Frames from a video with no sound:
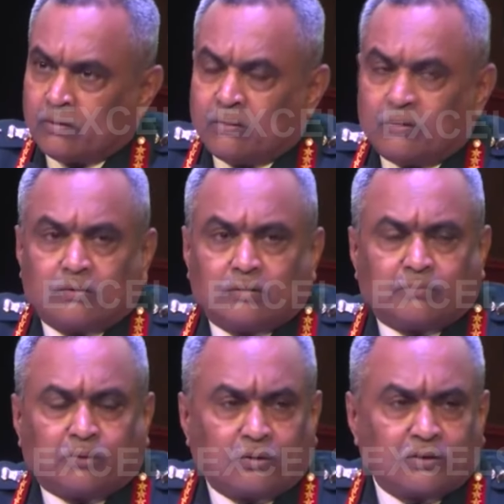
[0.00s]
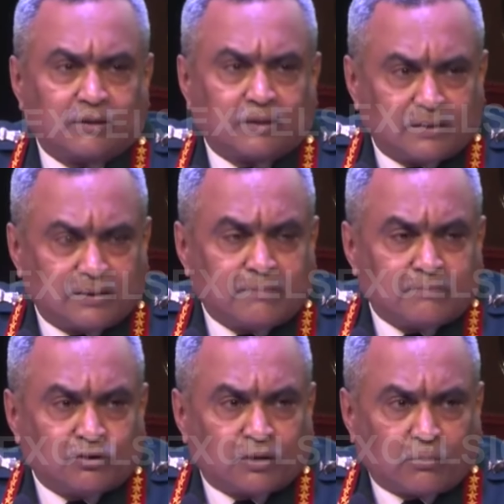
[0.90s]
The proxy
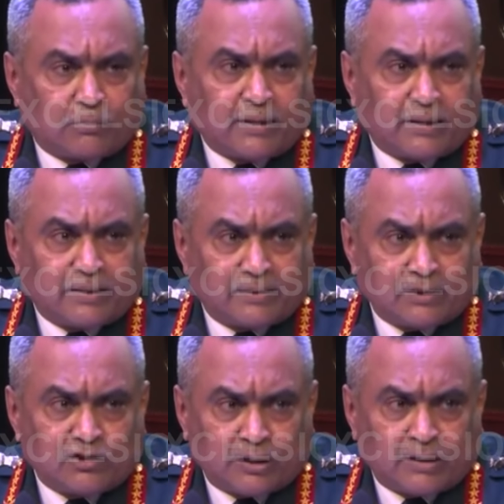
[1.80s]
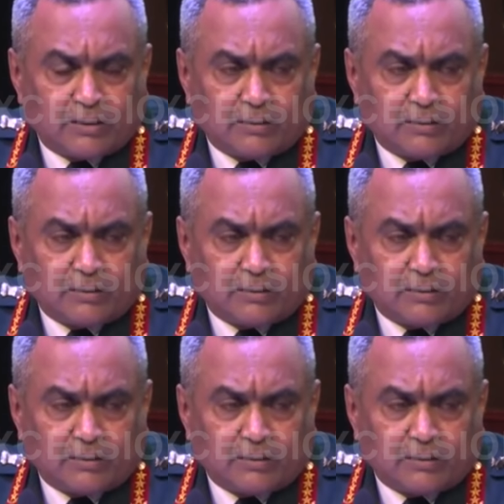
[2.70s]
tanzeems operating in this area,